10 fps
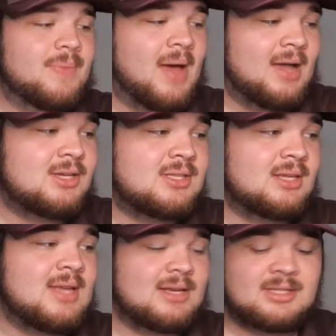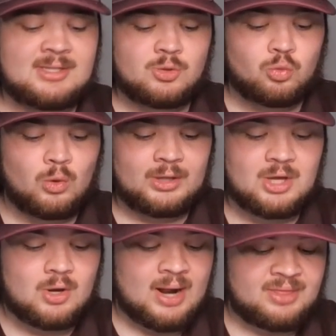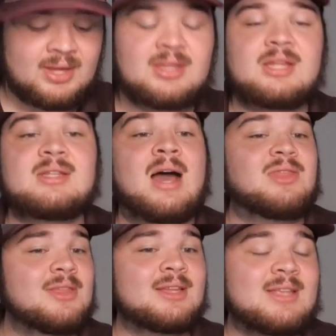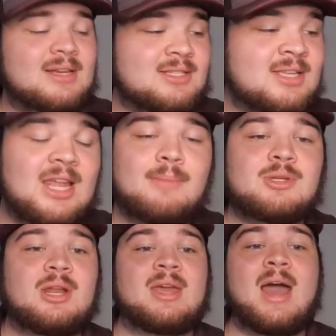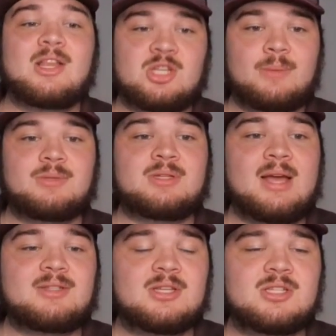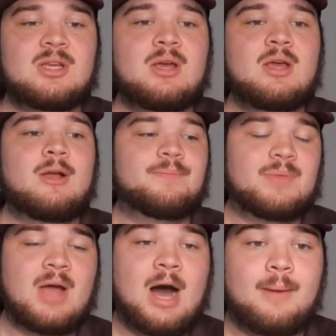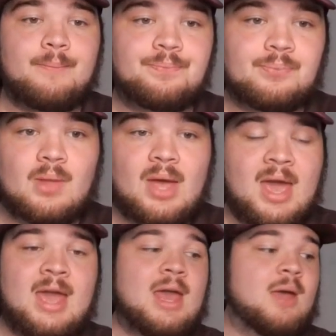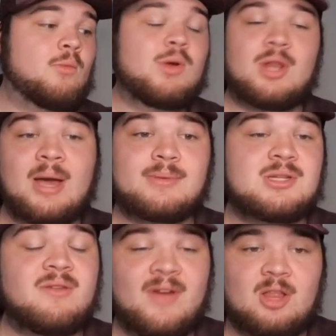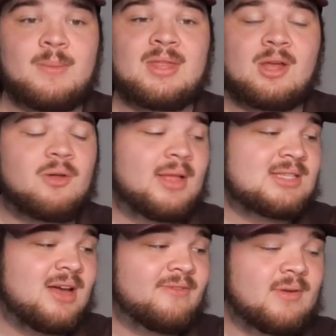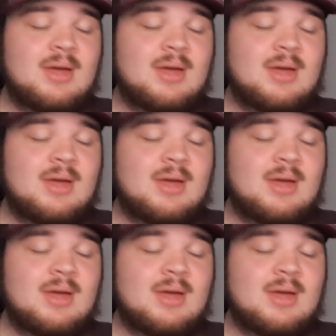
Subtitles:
I just think Texas is really good. I think that Texas A&M is going to catch up to Texas when it comes to development and all that stuff.